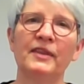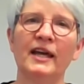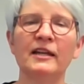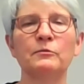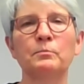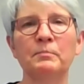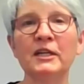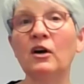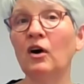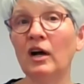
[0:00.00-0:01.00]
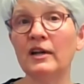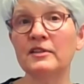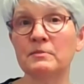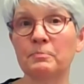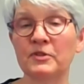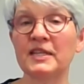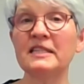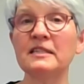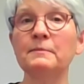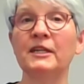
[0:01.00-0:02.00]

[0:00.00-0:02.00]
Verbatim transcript: that because precisely